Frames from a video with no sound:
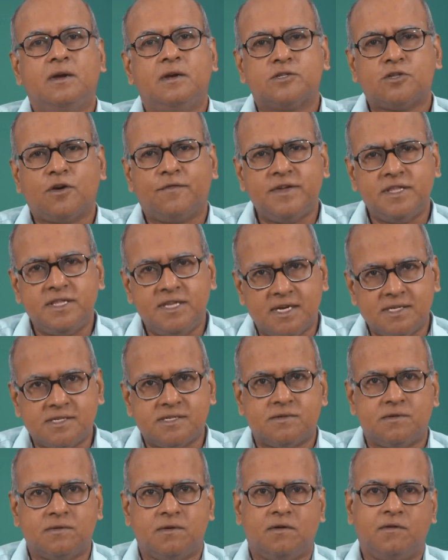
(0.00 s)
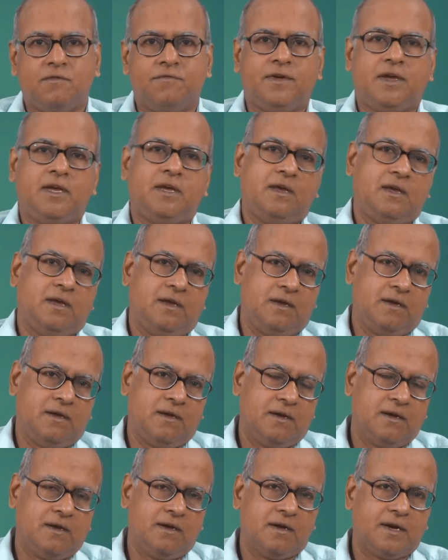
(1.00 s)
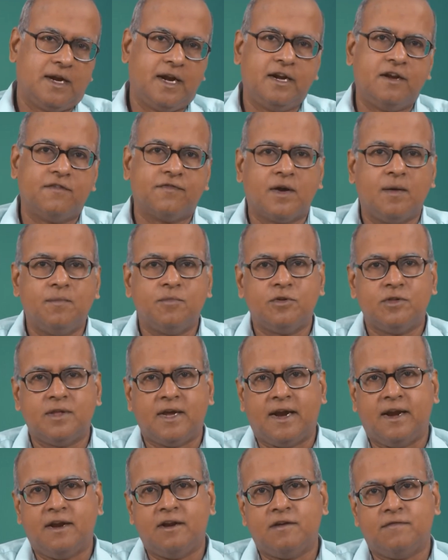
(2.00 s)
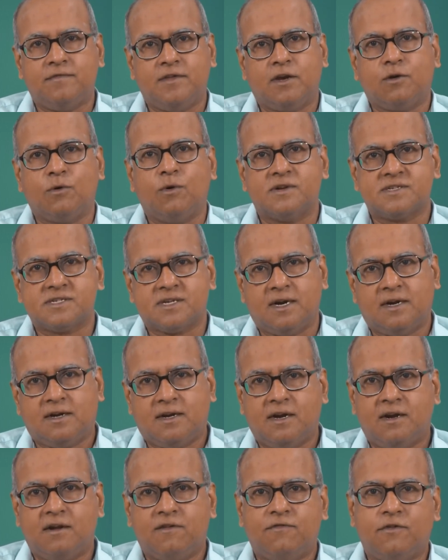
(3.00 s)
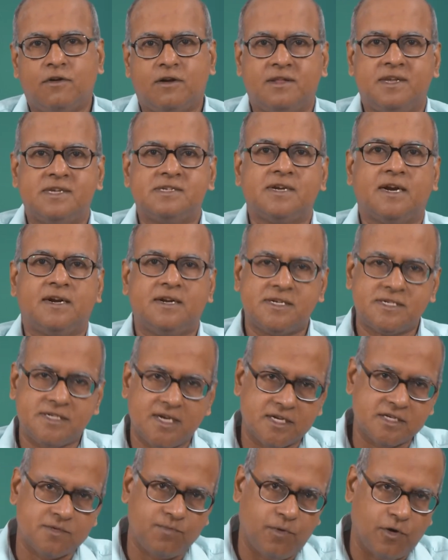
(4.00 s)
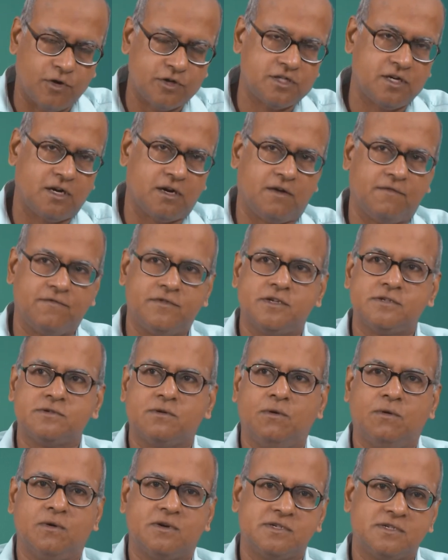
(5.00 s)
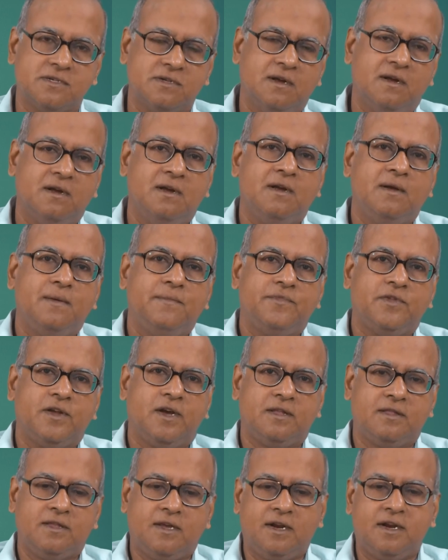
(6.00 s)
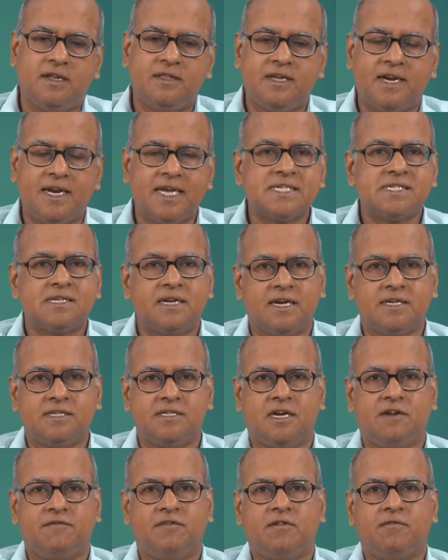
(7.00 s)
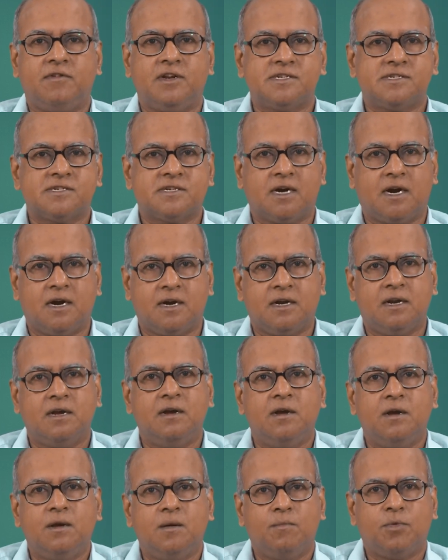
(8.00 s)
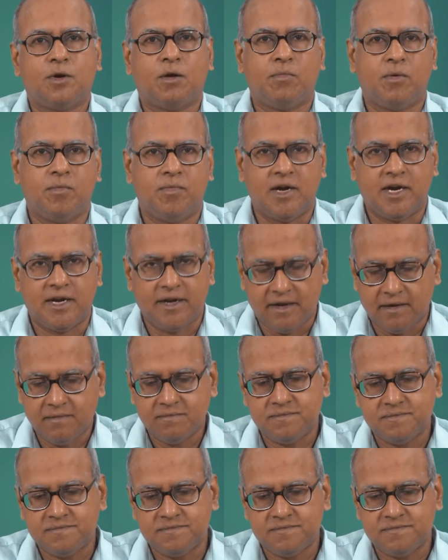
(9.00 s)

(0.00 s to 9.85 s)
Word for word: So, with this we kind of come to the end of the course content for the statistics portion of this course and then in the next lecture we will start probability.